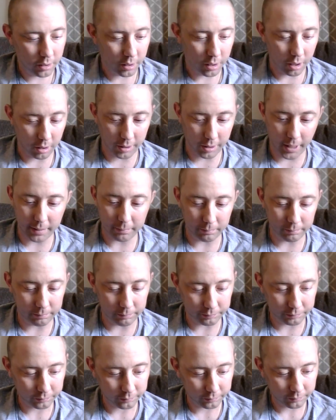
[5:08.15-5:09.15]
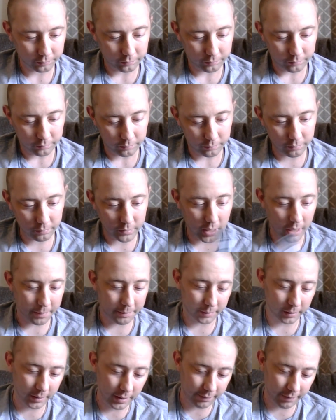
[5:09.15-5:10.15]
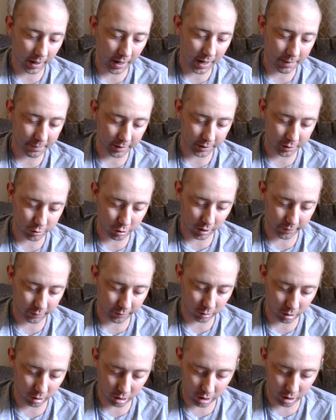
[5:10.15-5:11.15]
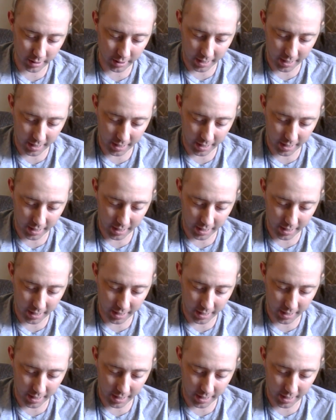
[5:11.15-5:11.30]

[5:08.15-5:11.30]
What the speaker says: Okay. I believe I have my driver on.